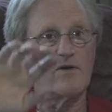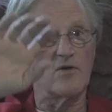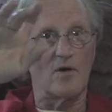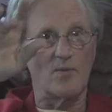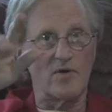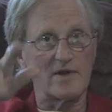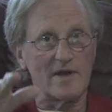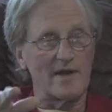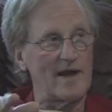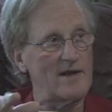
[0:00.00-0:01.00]
You can put
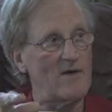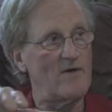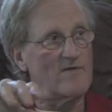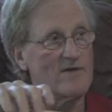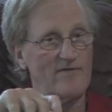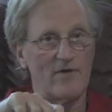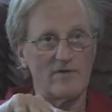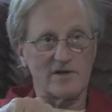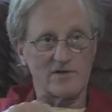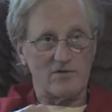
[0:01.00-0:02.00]
the net over the
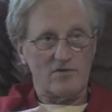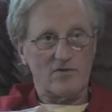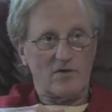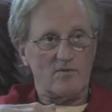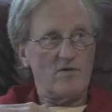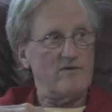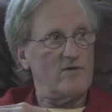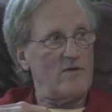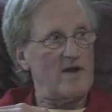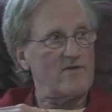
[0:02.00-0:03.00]
folding stool. You can move
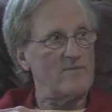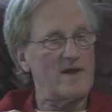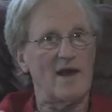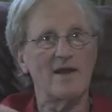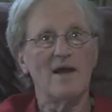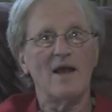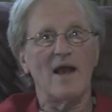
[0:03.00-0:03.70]
away from that.